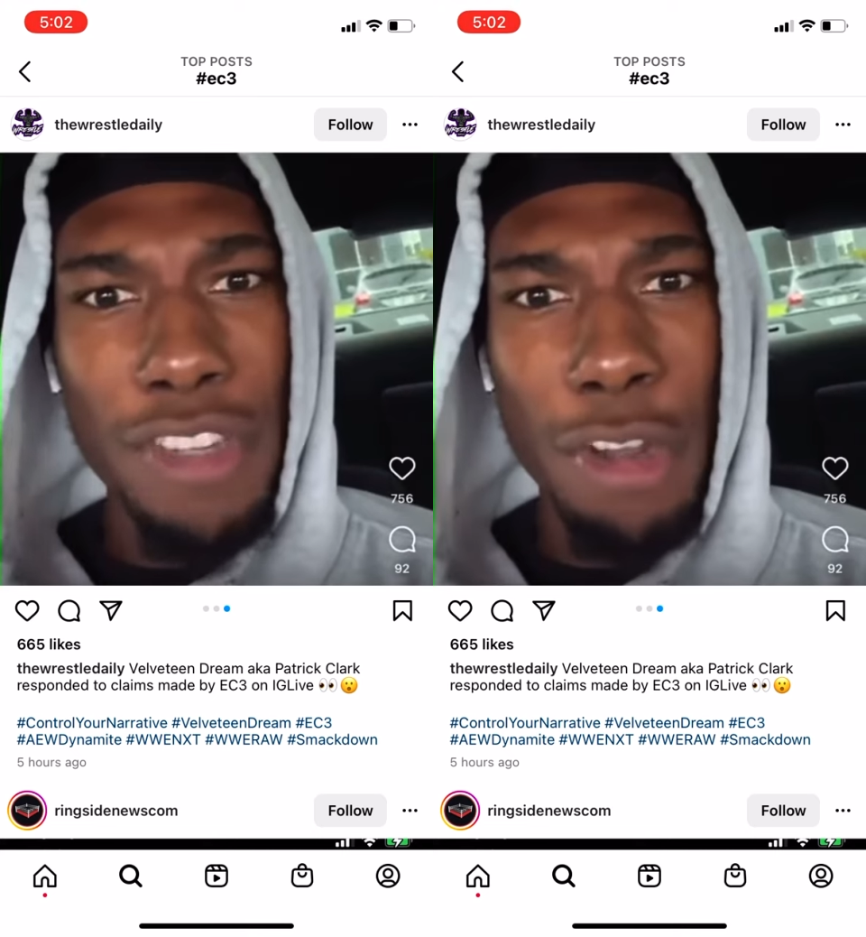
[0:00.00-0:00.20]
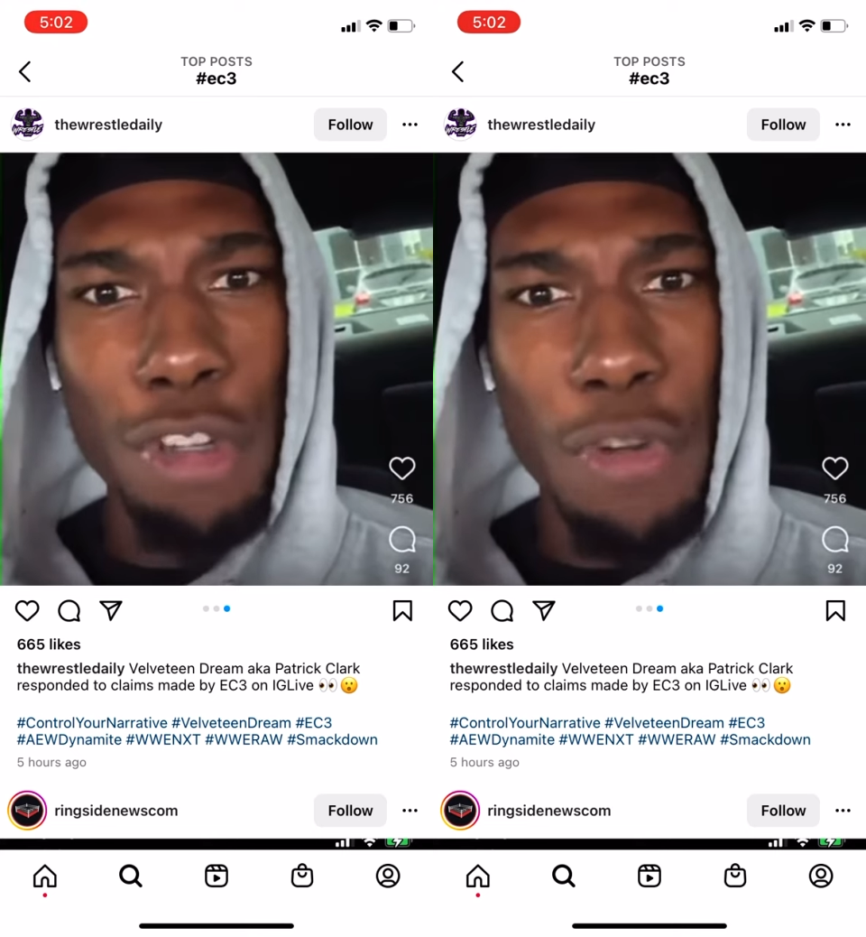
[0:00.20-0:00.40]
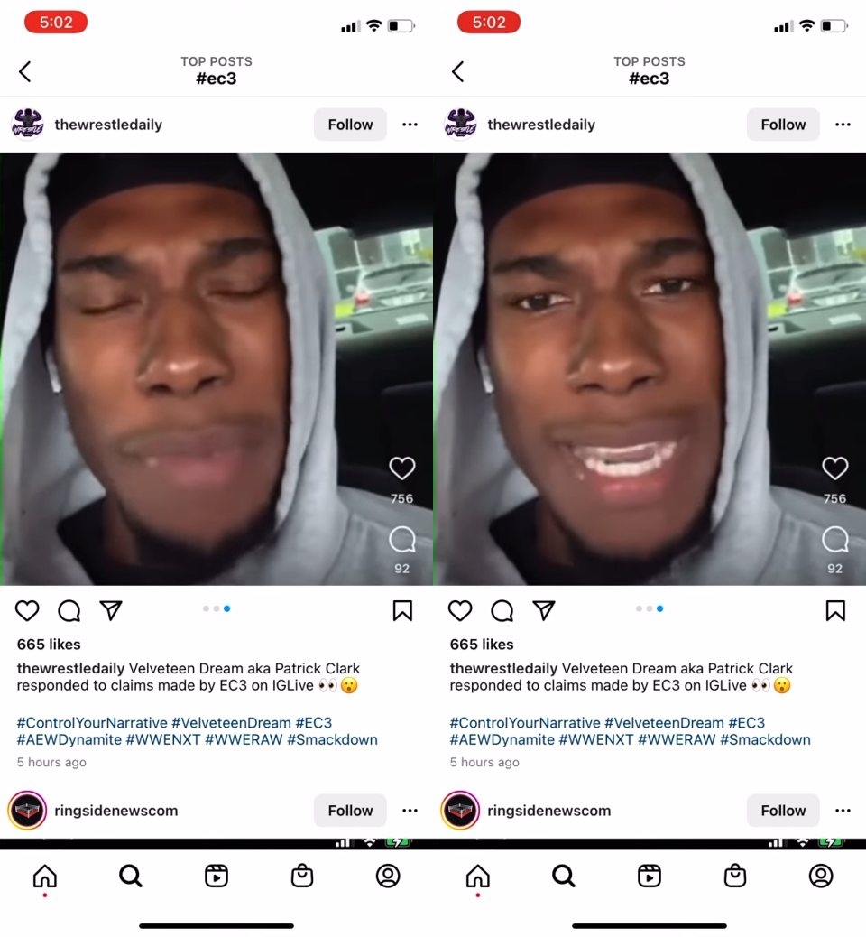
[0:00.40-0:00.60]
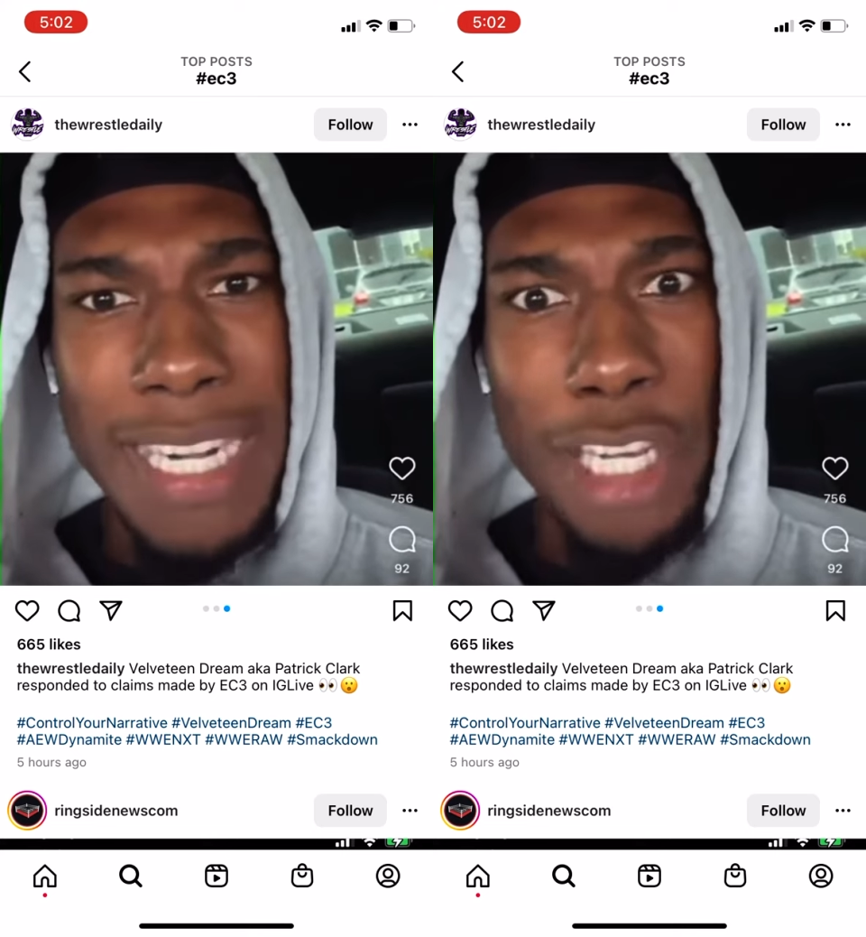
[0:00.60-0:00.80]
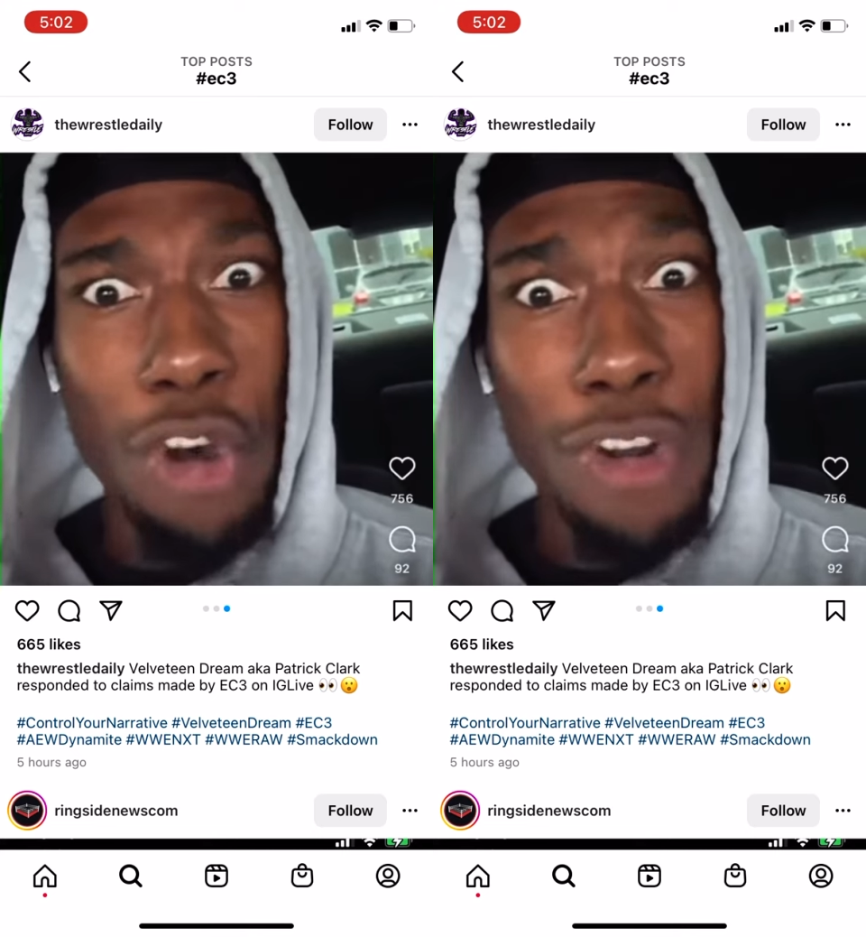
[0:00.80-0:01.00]
social
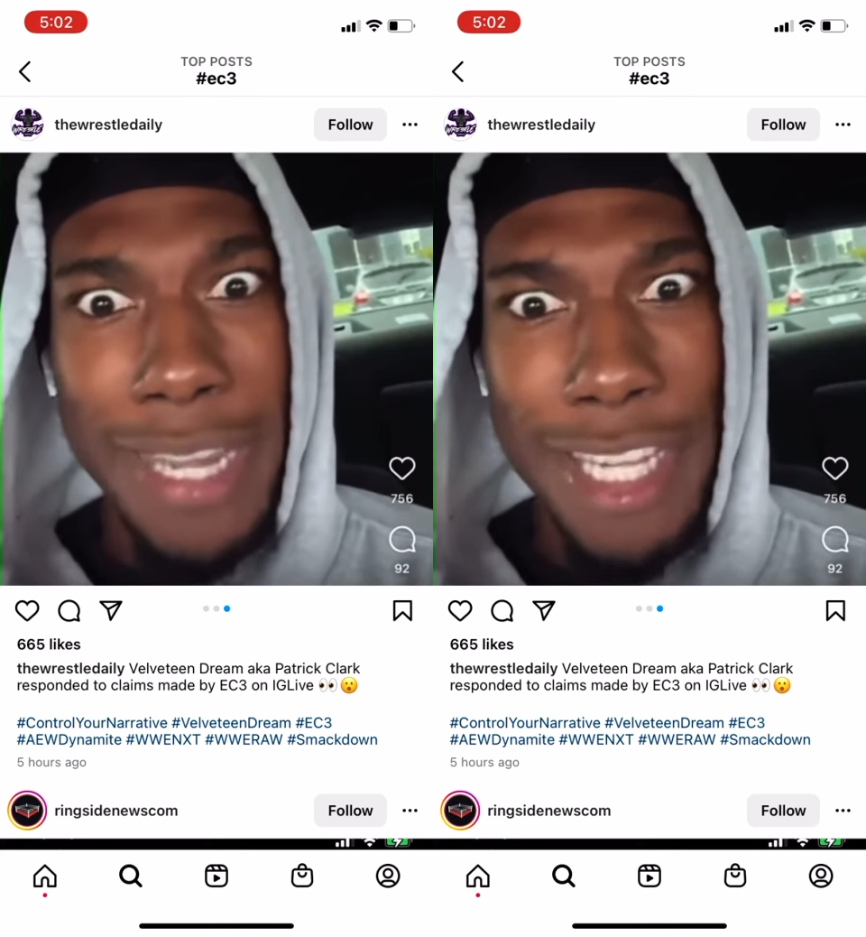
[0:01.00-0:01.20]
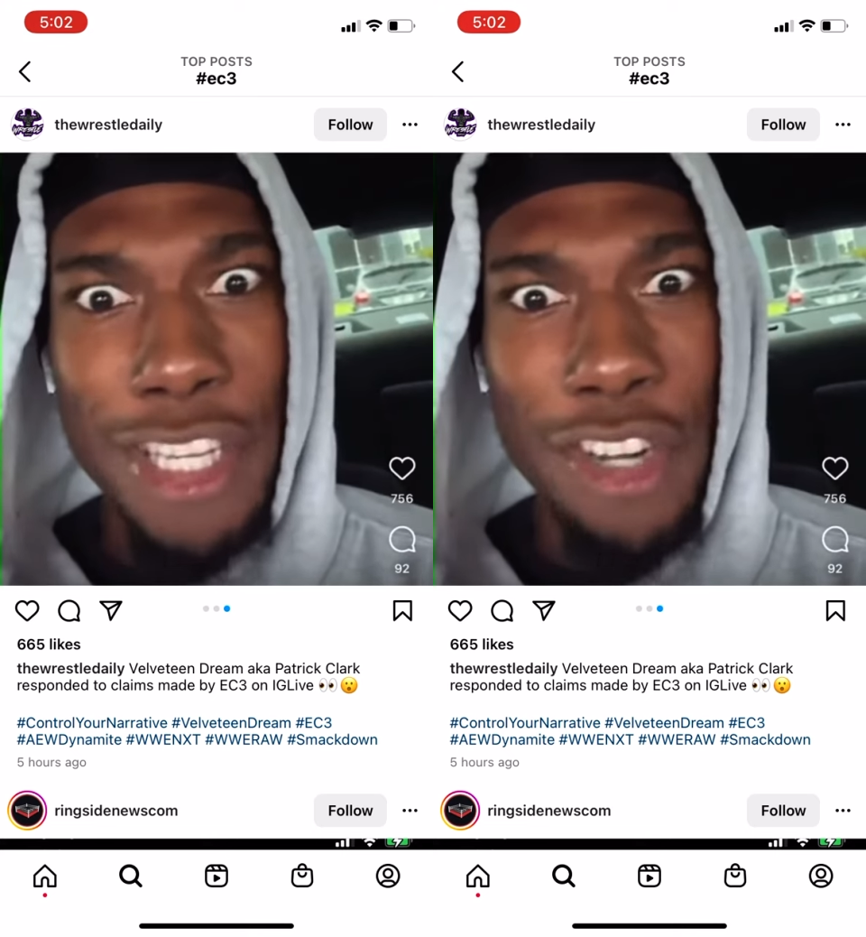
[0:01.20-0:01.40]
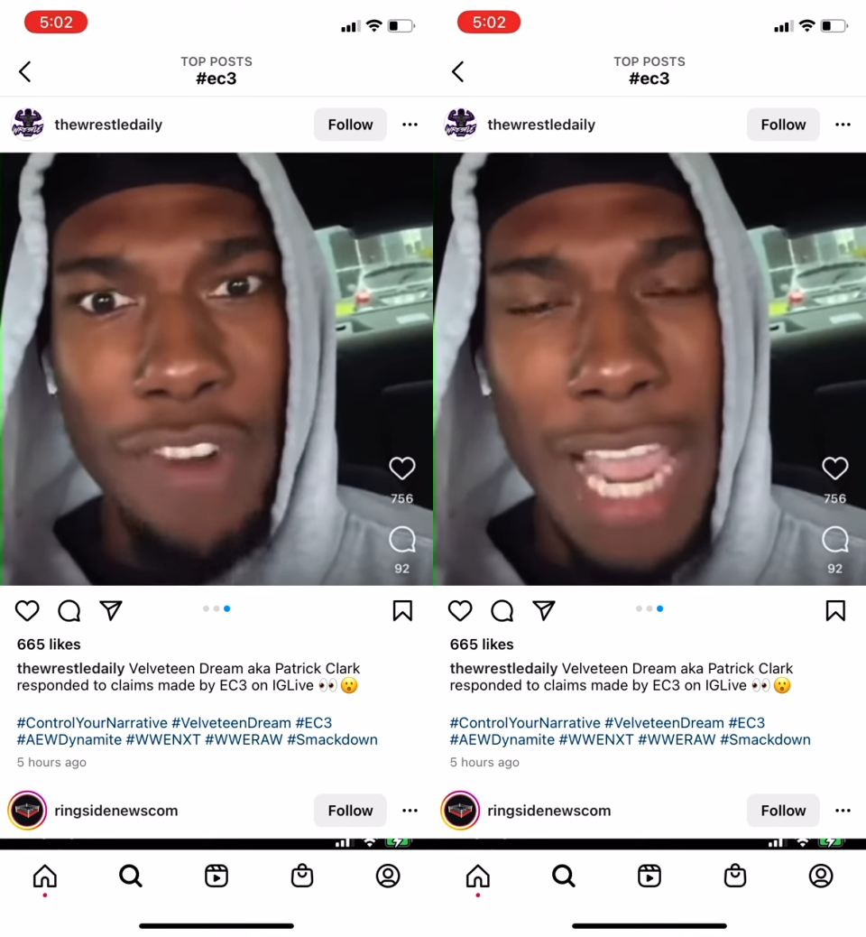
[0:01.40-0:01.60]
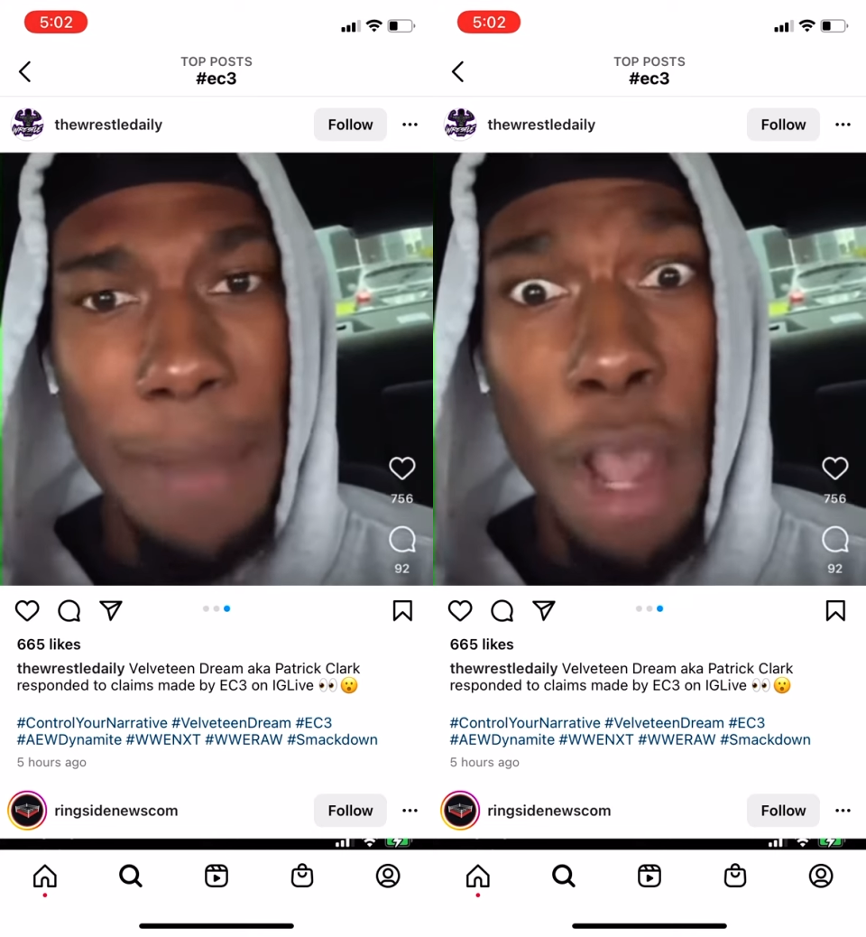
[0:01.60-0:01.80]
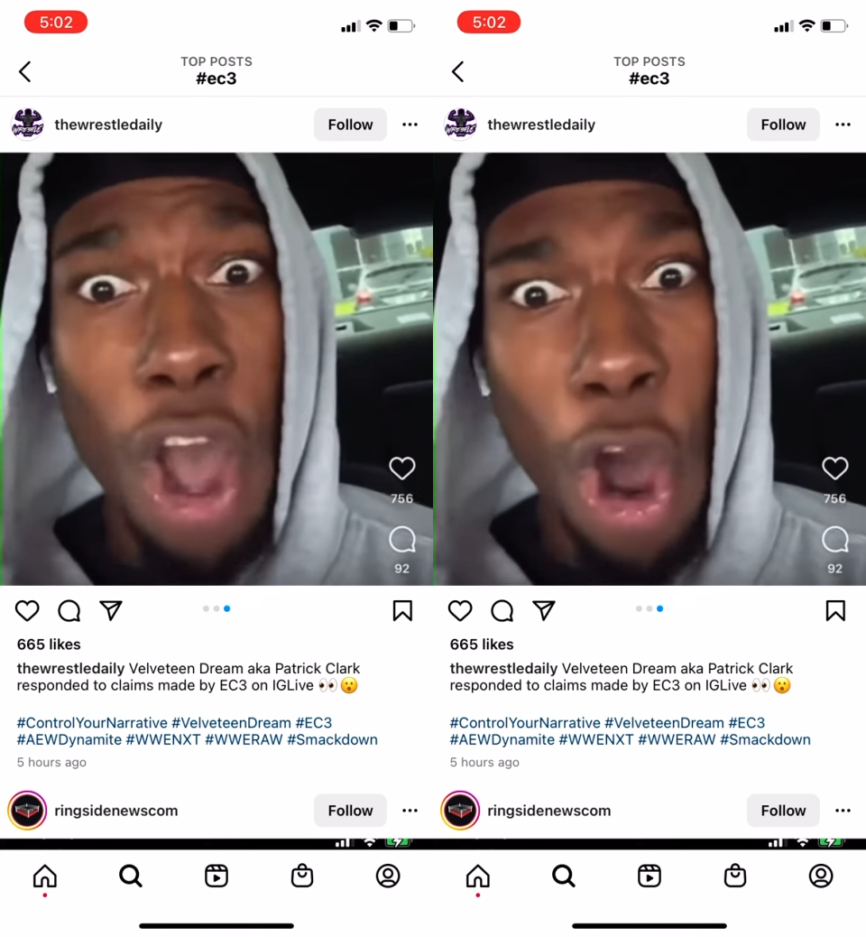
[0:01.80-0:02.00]
media, on
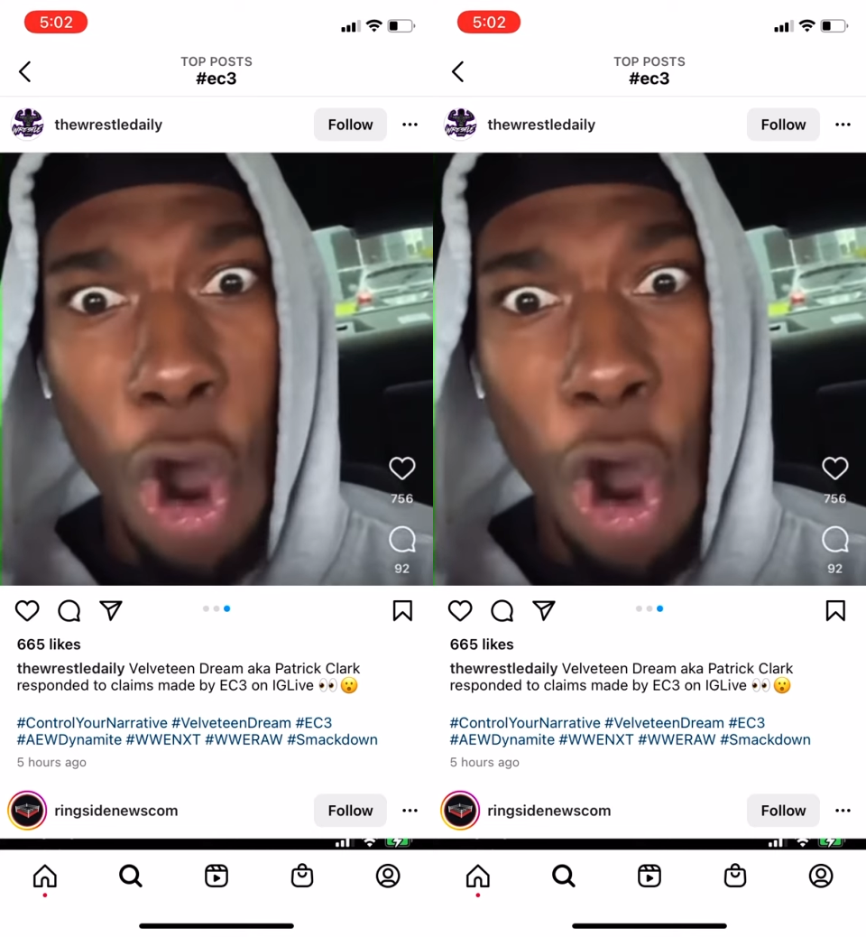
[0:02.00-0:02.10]
Instagram,